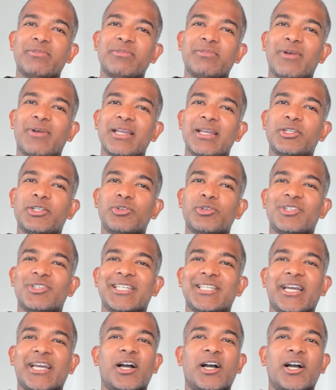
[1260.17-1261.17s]
to invite you to
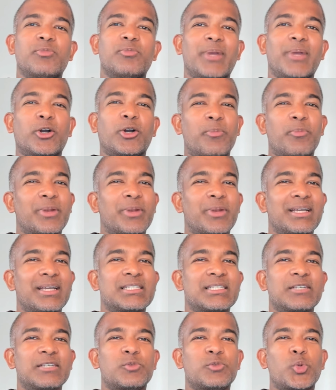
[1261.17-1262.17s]
check out my
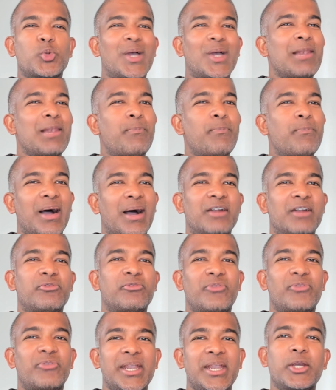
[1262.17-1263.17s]
comprehensive 12-part
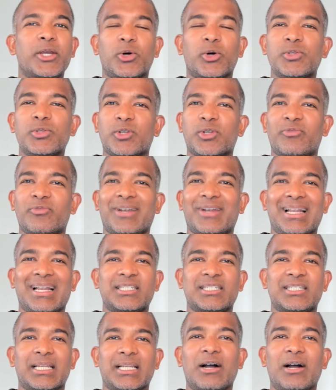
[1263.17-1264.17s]
free course on
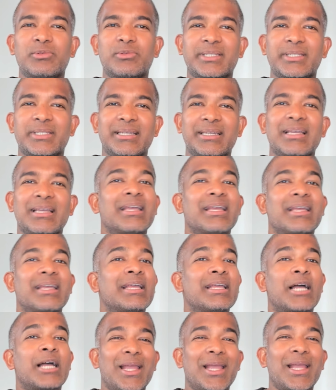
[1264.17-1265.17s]
financial accounting
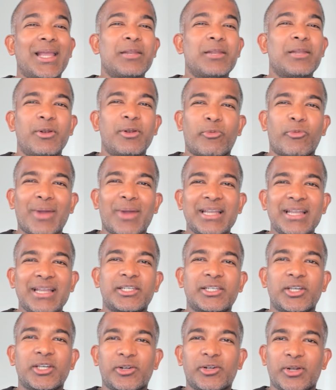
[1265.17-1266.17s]
available right
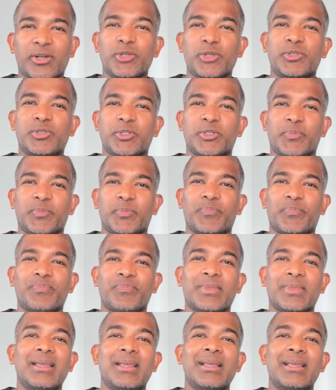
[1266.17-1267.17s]
here on YouTube.
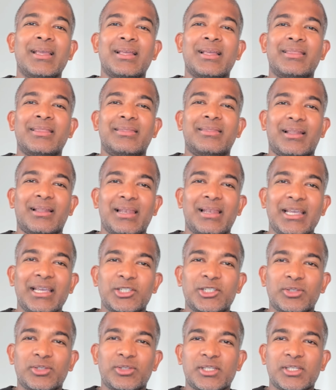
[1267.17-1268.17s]
The
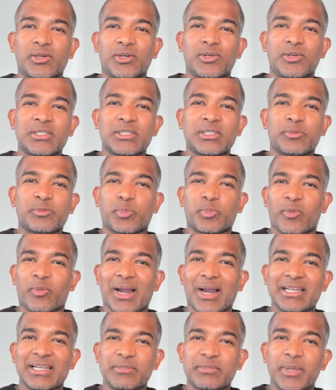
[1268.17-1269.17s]
link to this course is
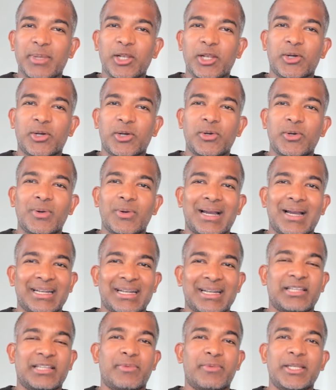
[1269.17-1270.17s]
provided below and
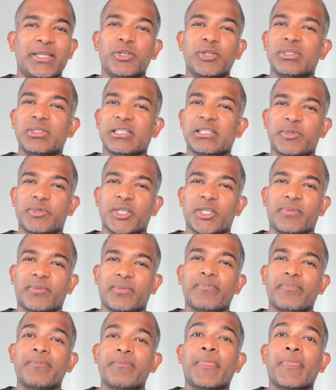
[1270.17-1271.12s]
in the video description.